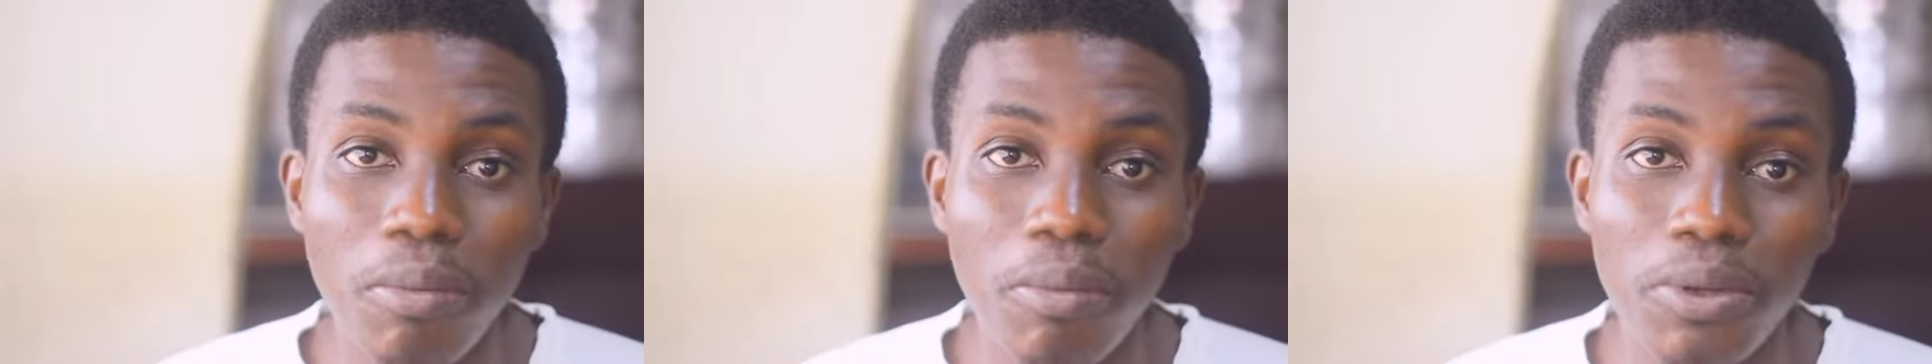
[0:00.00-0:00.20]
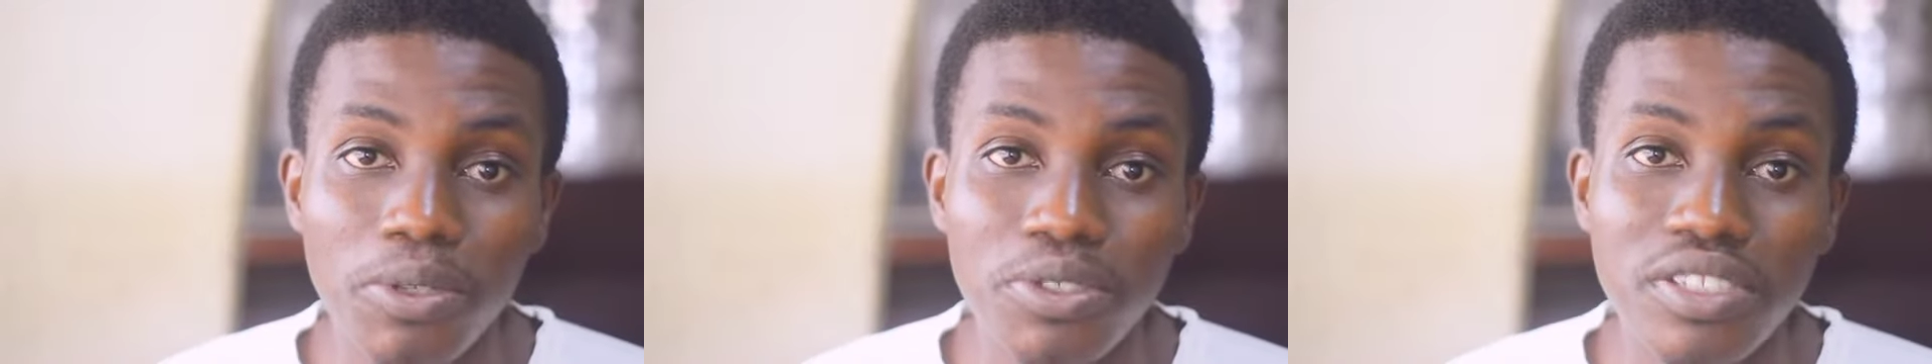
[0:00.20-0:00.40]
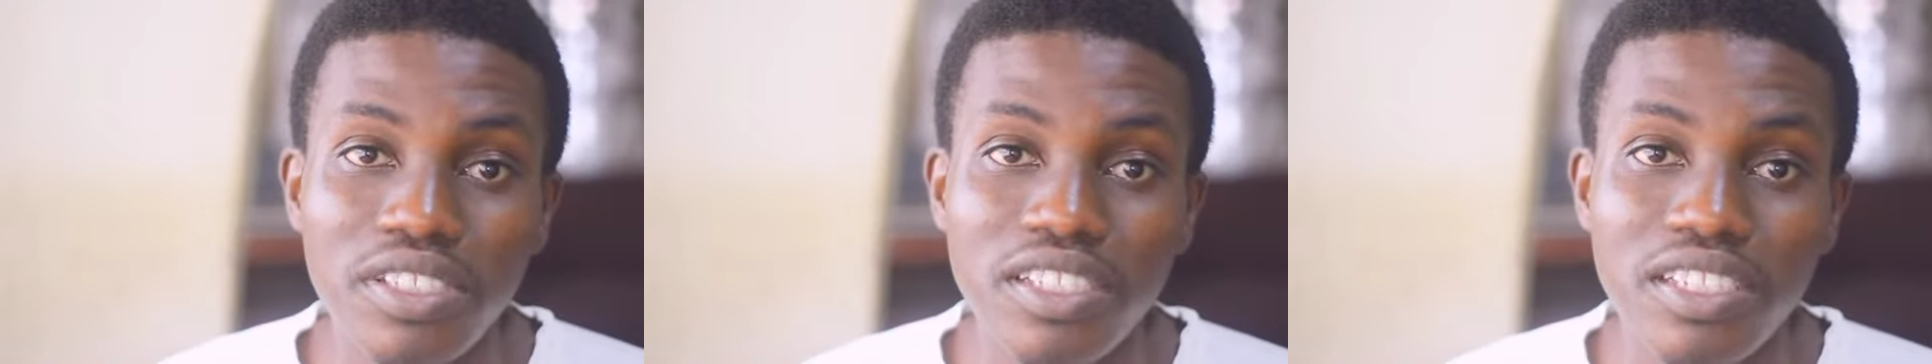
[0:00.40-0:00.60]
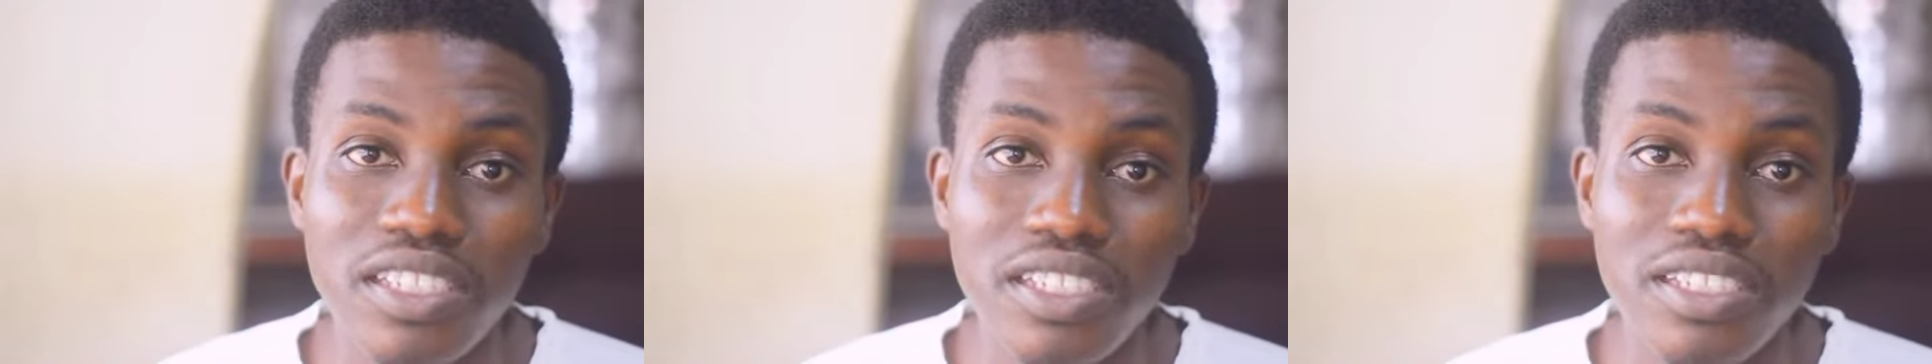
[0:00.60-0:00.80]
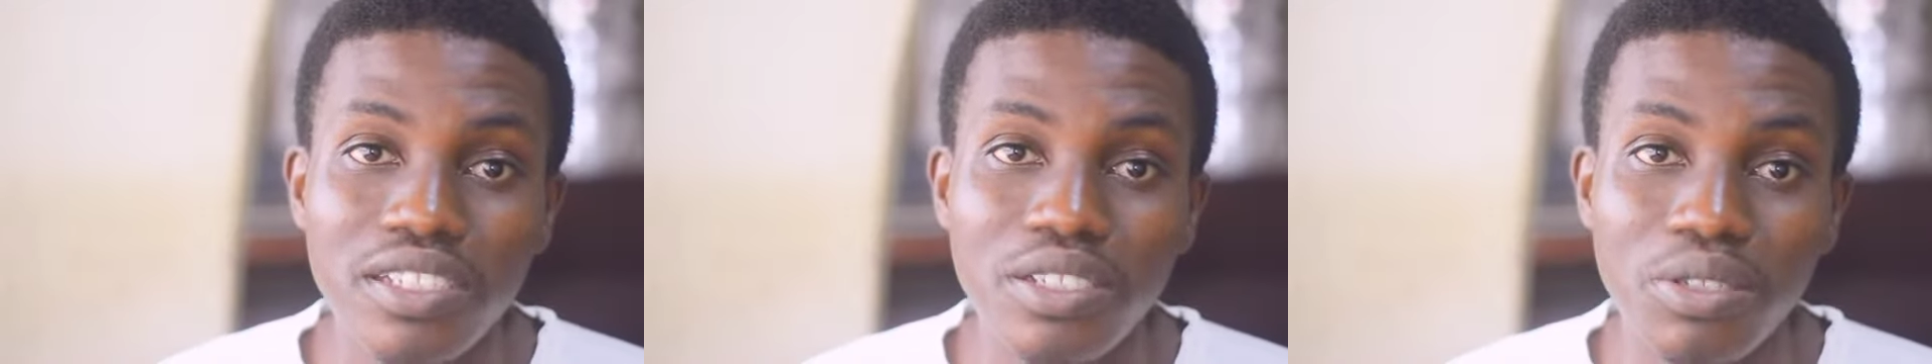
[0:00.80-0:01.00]
But you still
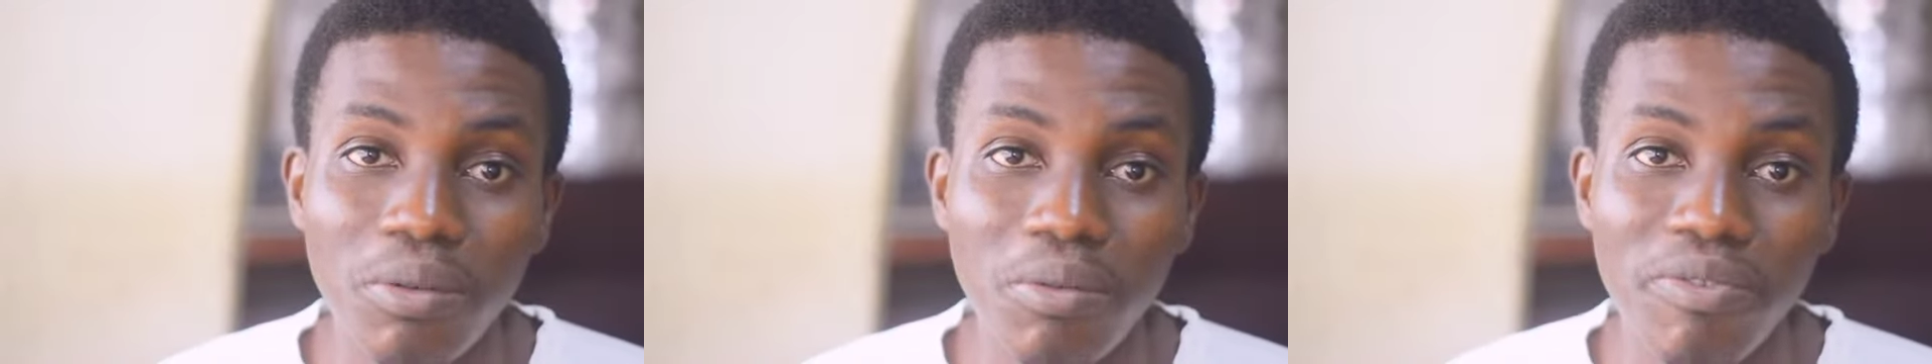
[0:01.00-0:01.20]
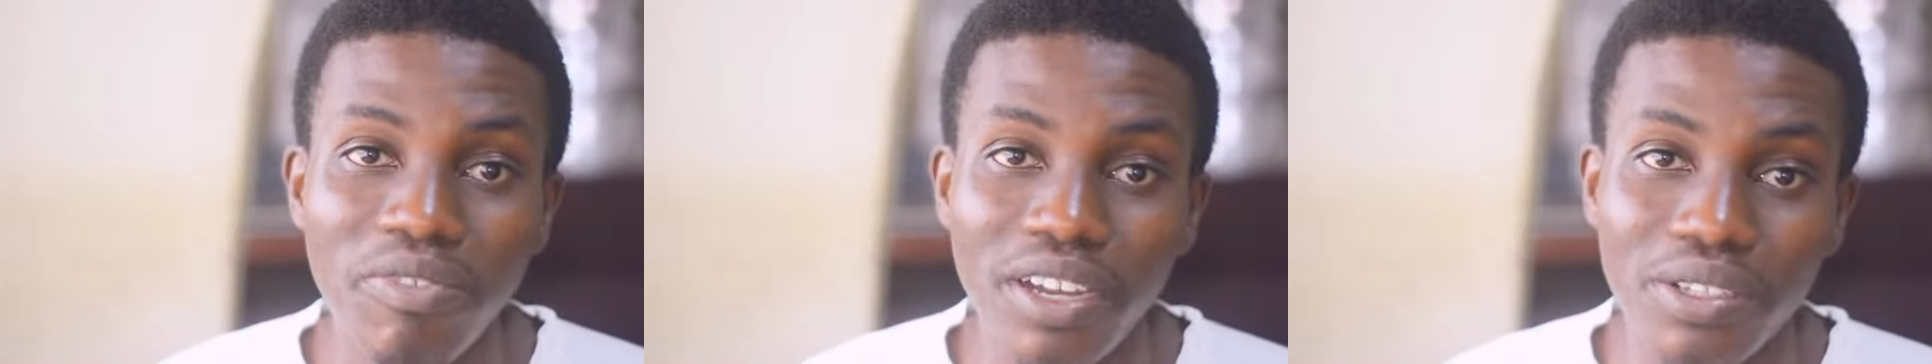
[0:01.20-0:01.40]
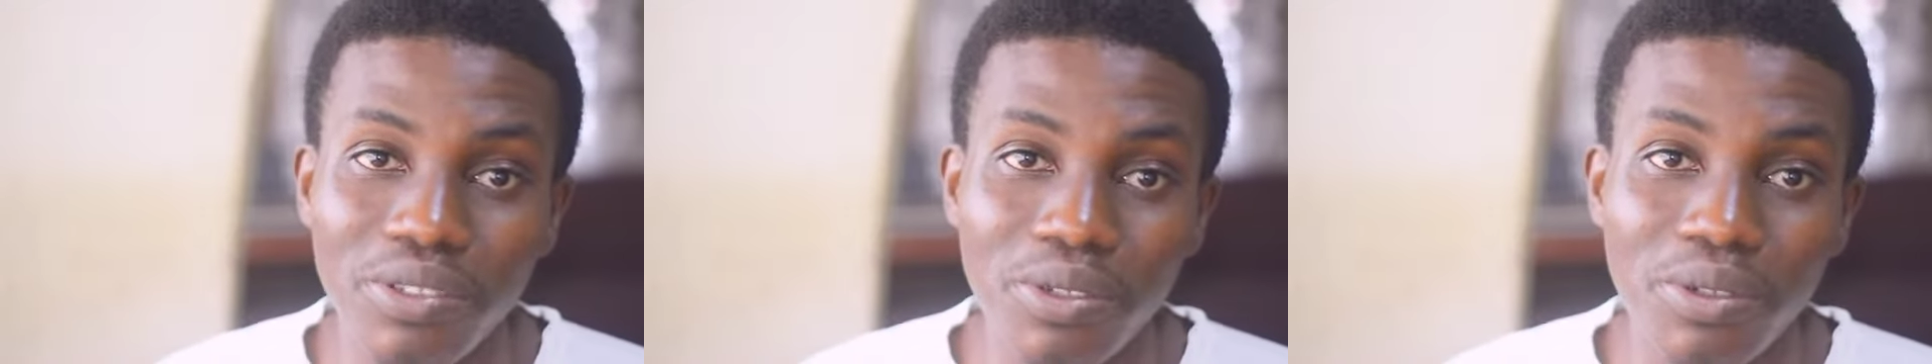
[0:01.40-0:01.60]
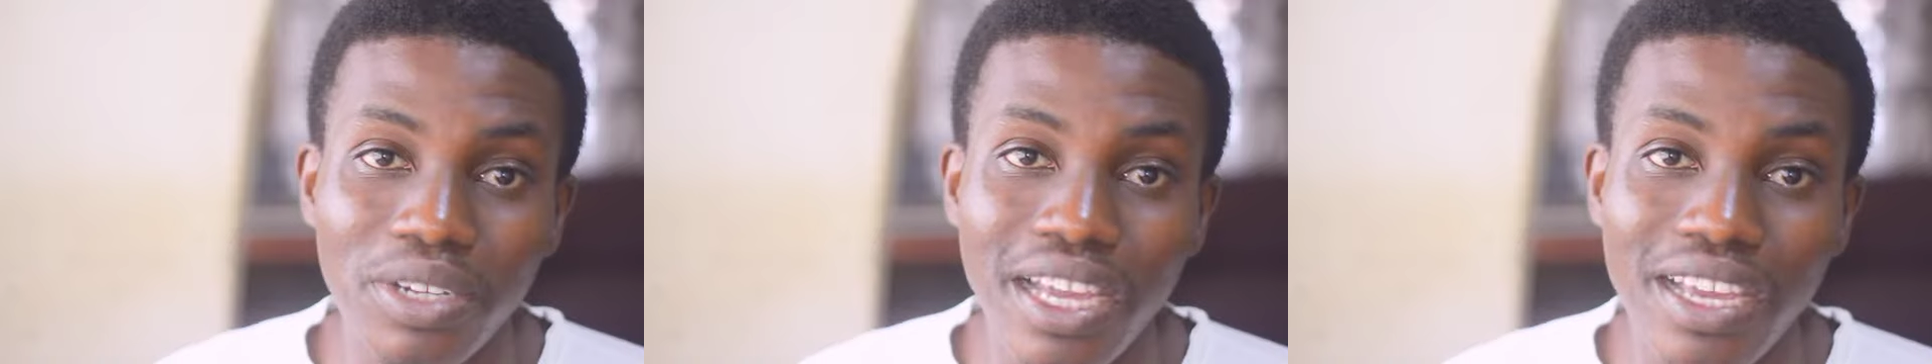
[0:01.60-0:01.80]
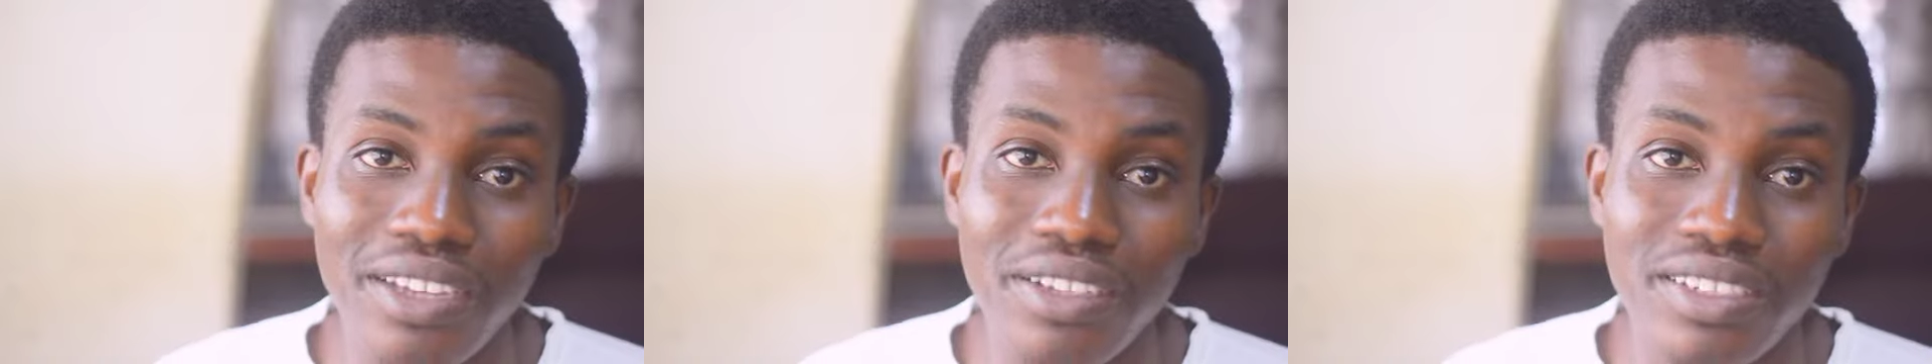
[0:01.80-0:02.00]
need some factor
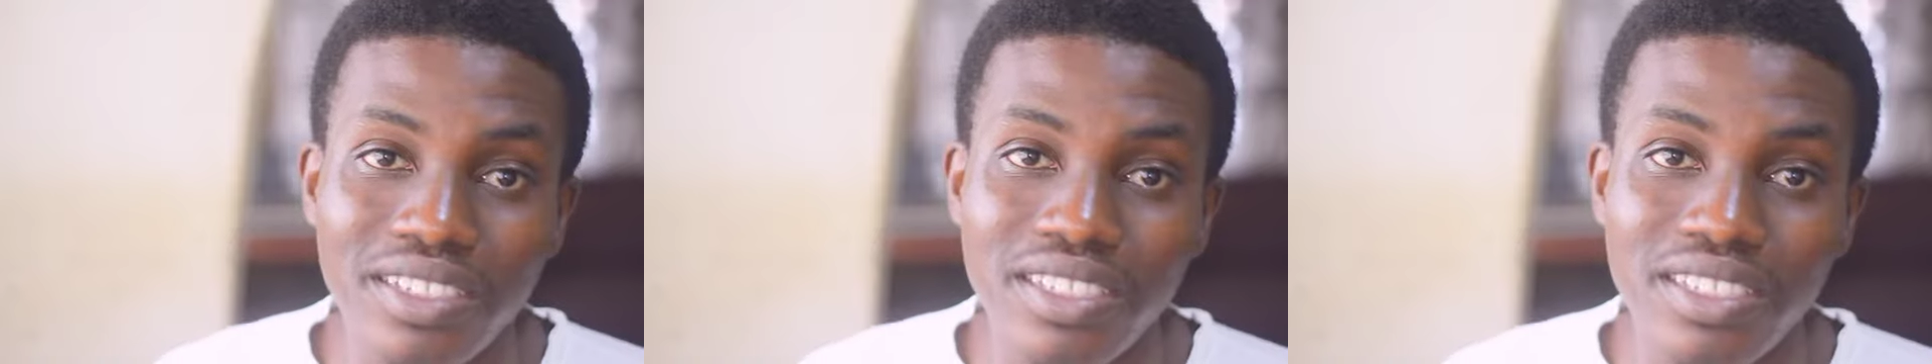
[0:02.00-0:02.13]
like